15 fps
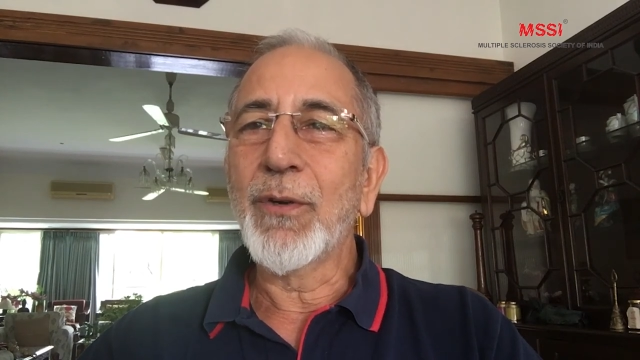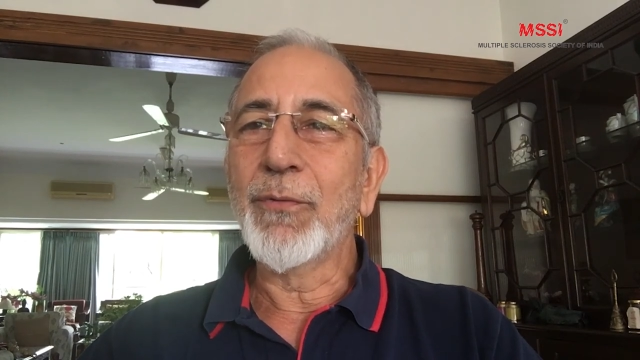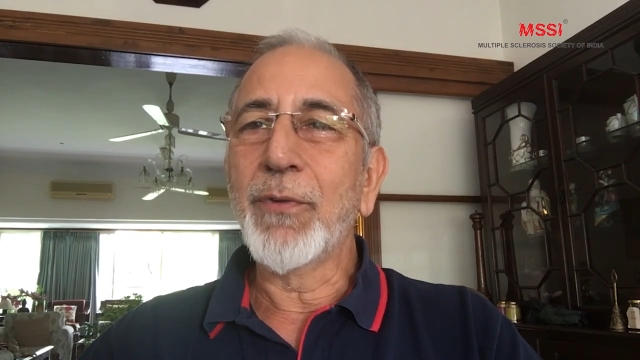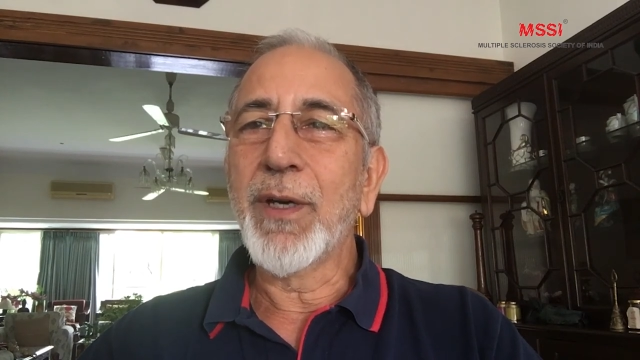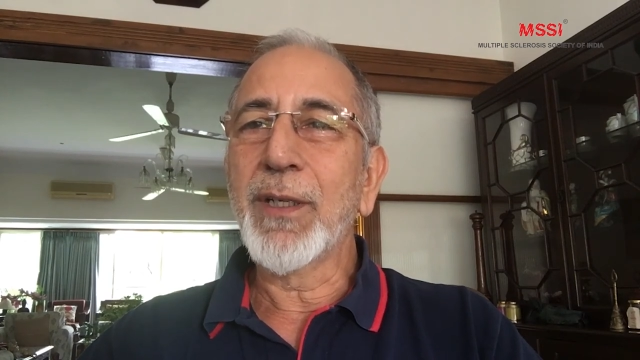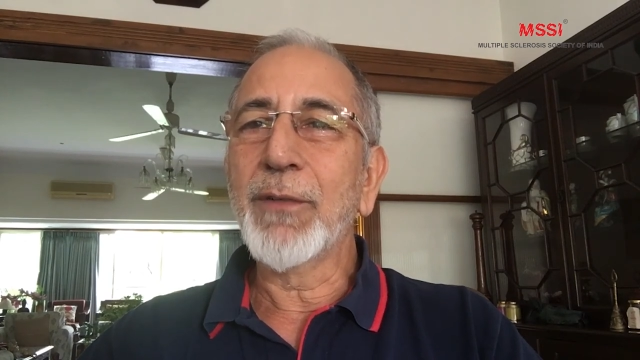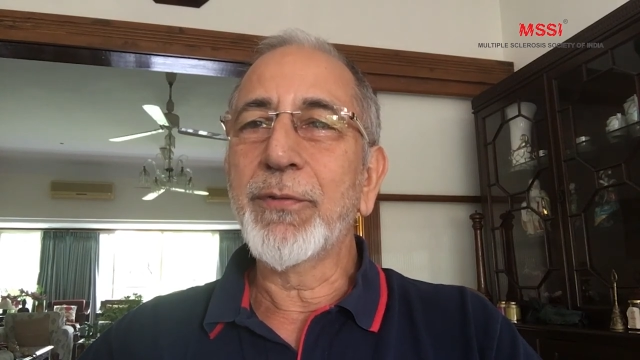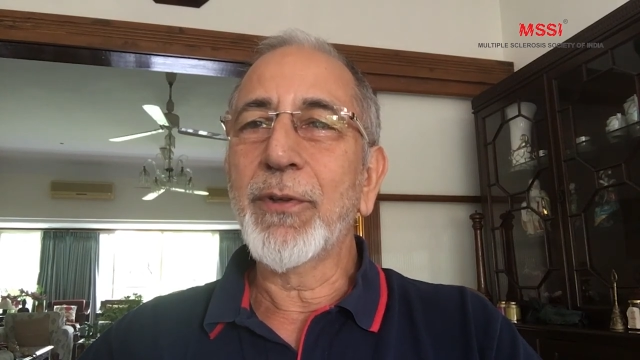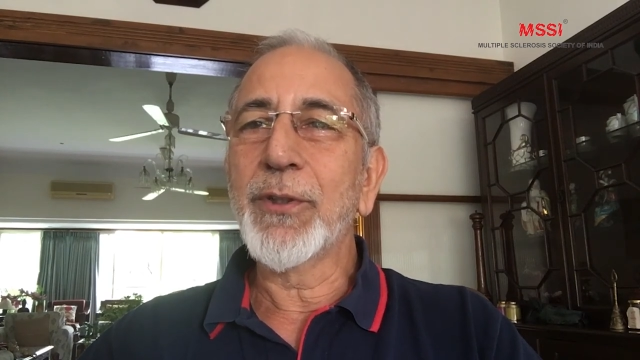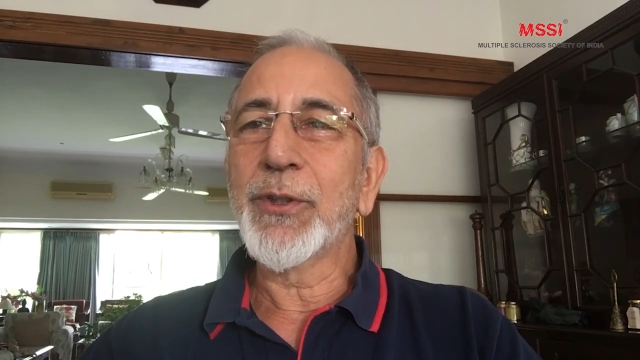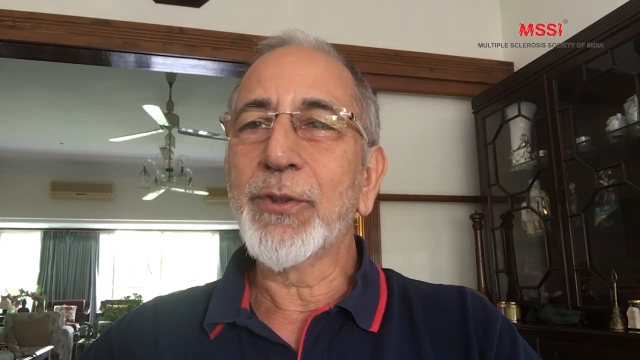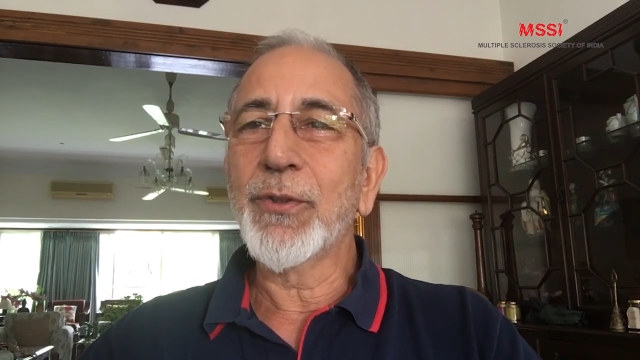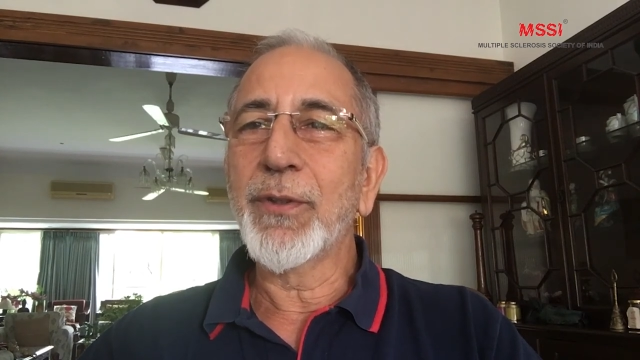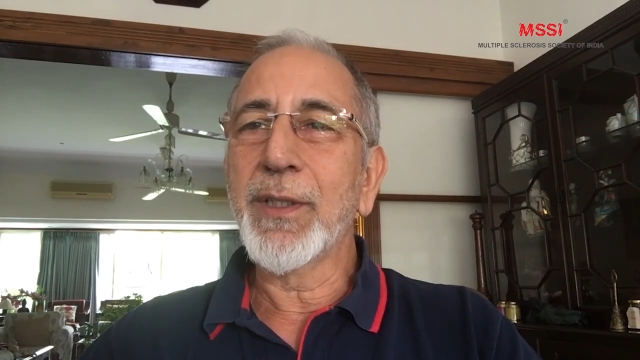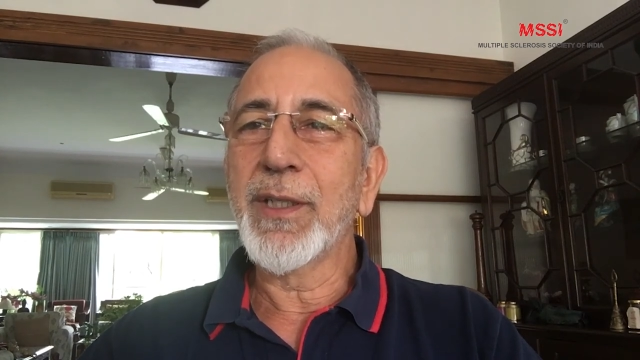a wonderful
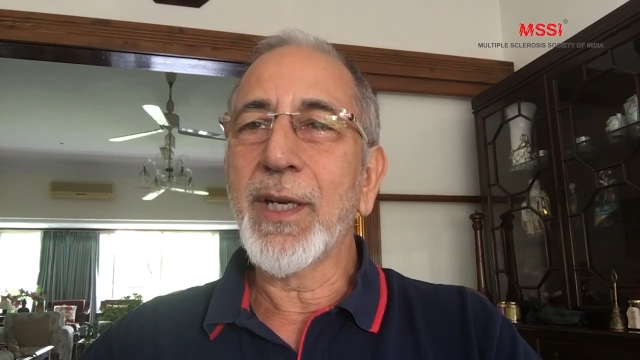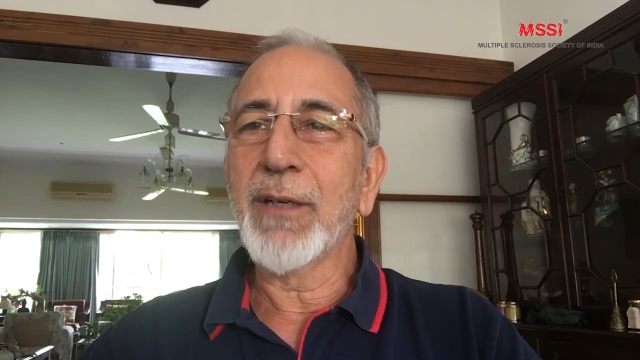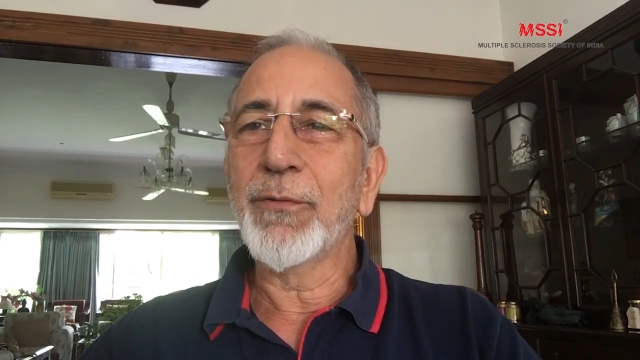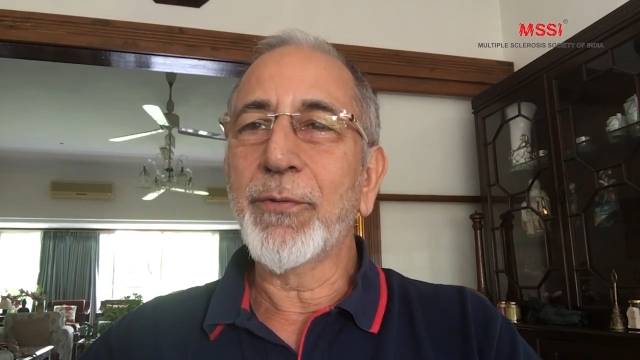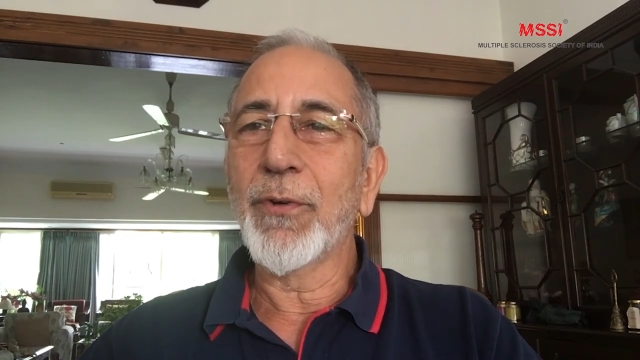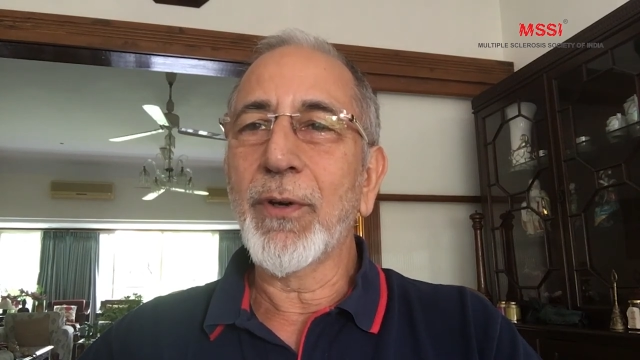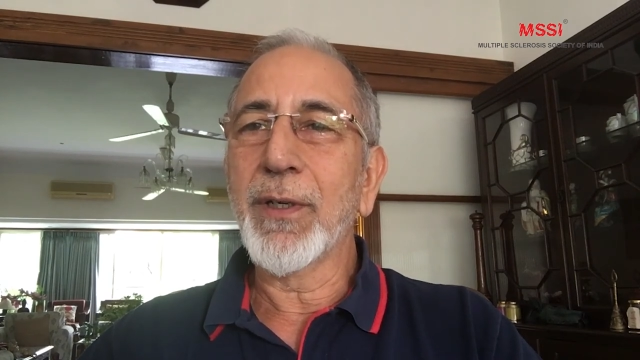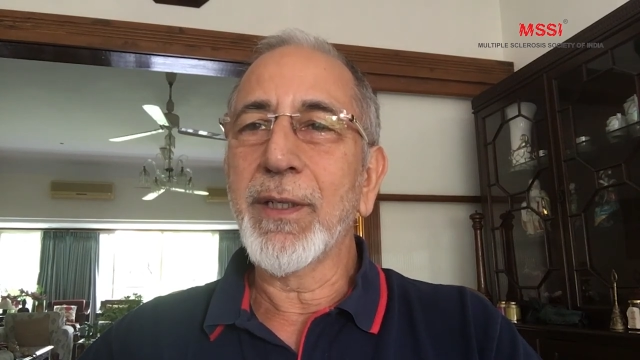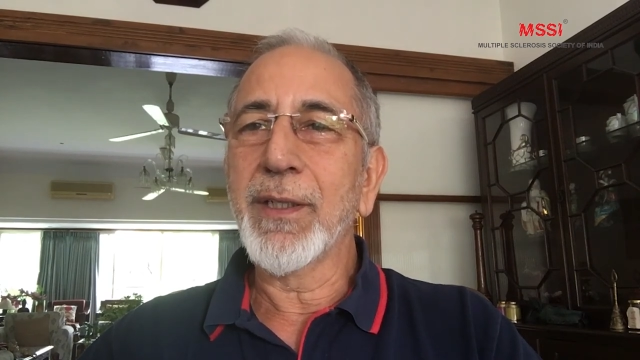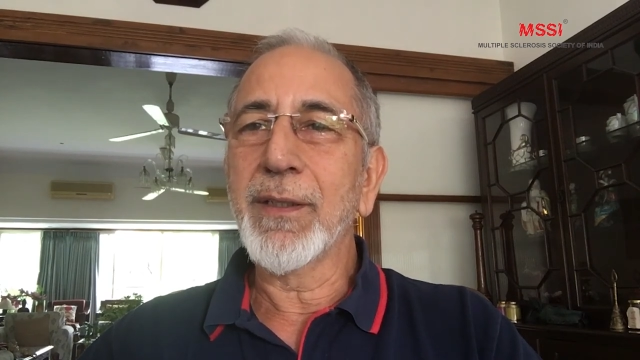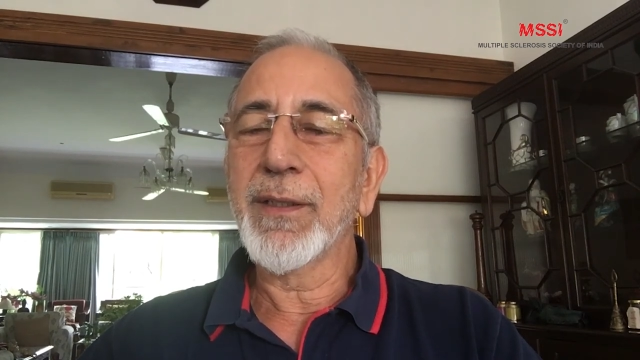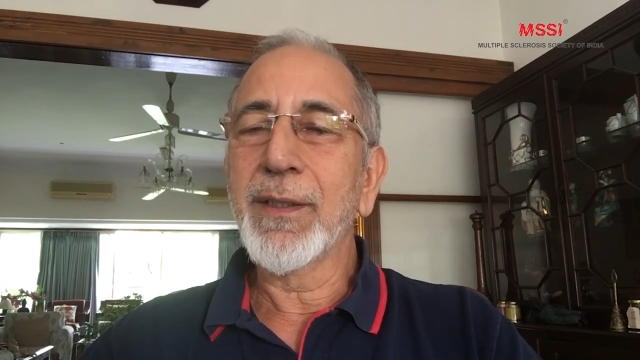story unfolding